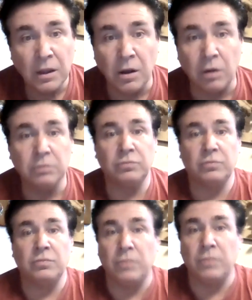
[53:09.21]
you know,
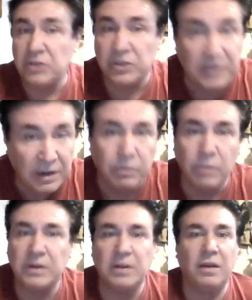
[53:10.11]
we just did
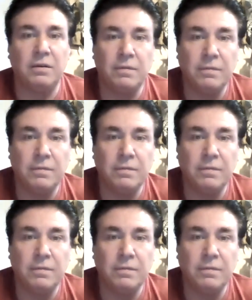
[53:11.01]
what we did.